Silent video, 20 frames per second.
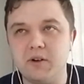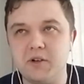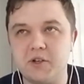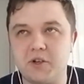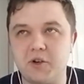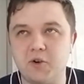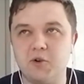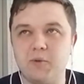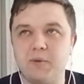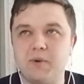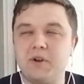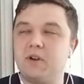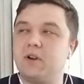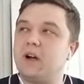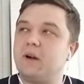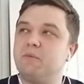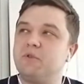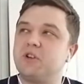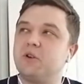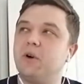
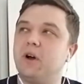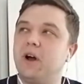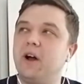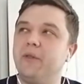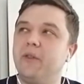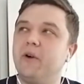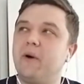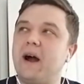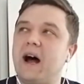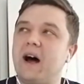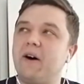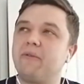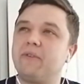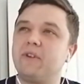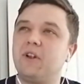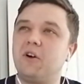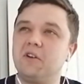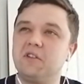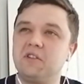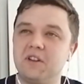I'm sure, and there are
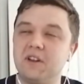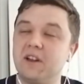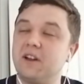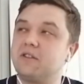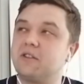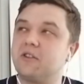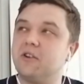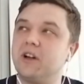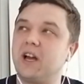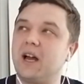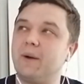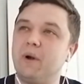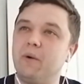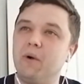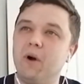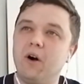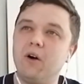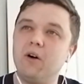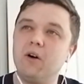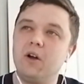flaws to this, don't get me
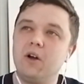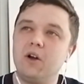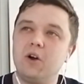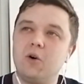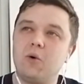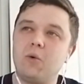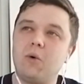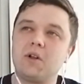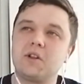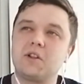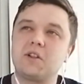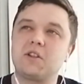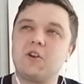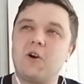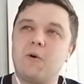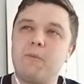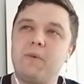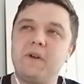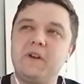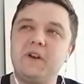wrong. What's
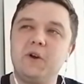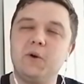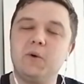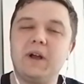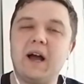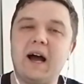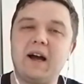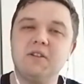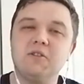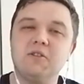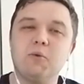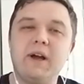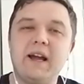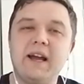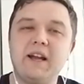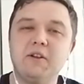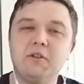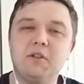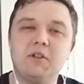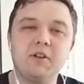stopping you guys
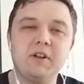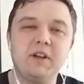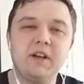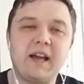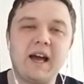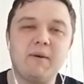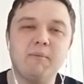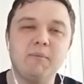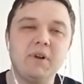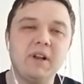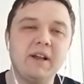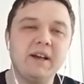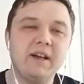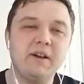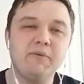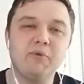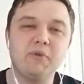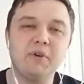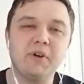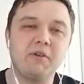waiting until you can play
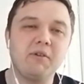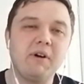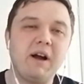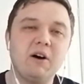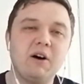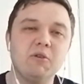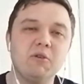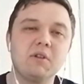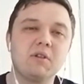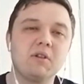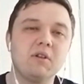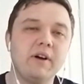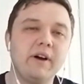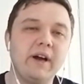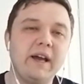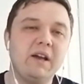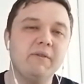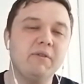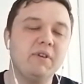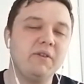in front of crowds,
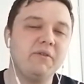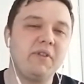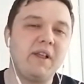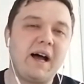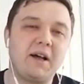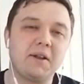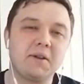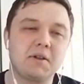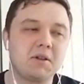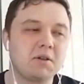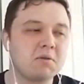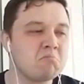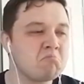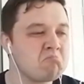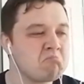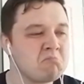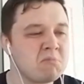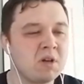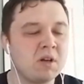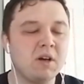even if that's
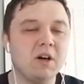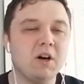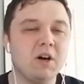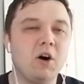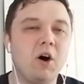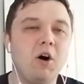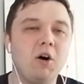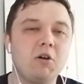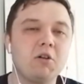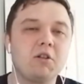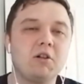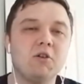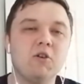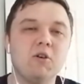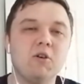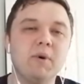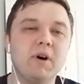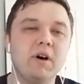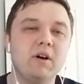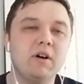
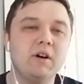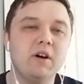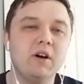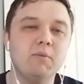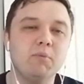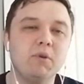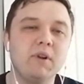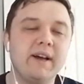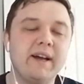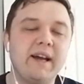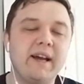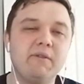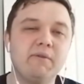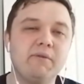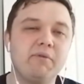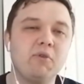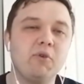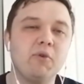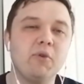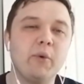October and
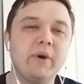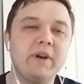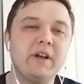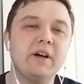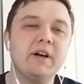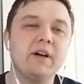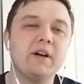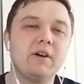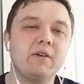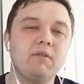playing through the winter?